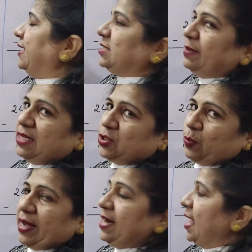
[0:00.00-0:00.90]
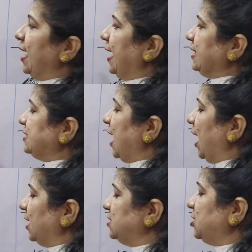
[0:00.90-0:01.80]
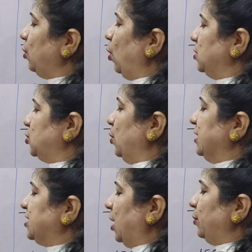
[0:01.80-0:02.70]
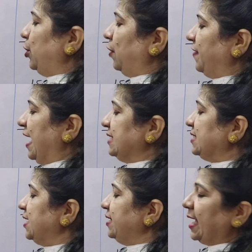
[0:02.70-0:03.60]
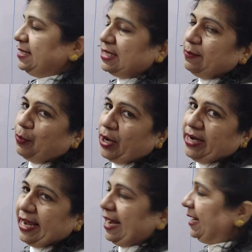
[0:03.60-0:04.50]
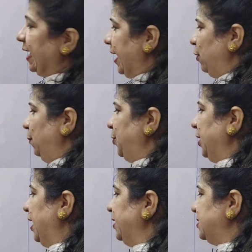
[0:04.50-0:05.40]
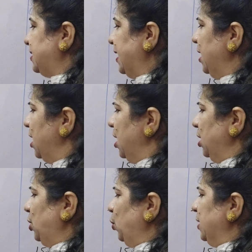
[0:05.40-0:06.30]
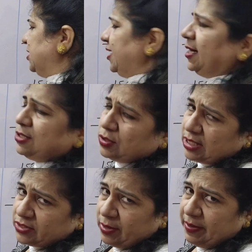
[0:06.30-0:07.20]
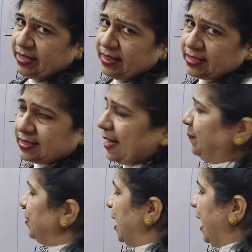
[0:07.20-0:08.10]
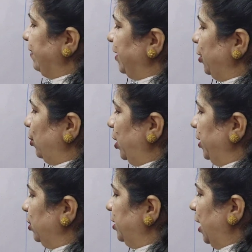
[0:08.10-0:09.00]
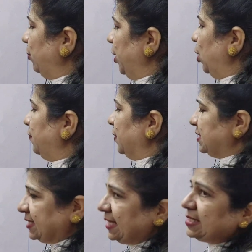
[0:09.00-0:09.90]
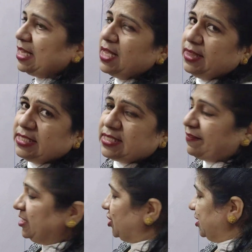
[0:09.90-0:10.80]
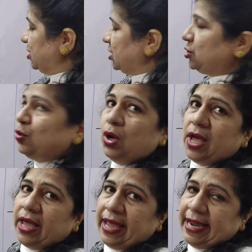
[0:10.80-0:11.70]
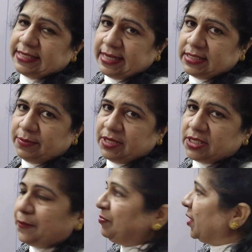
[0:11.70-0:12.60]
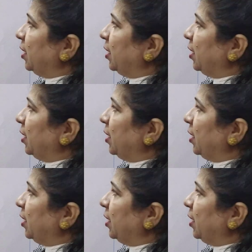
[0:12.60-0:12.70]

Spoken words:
decimal is 1. Hence the answer also is rounded off as 19.8, and I hope you can understand. 2 is here, so 6 will be the same. And when you're rounding off for 6, the 7 changes into 8 centimeter.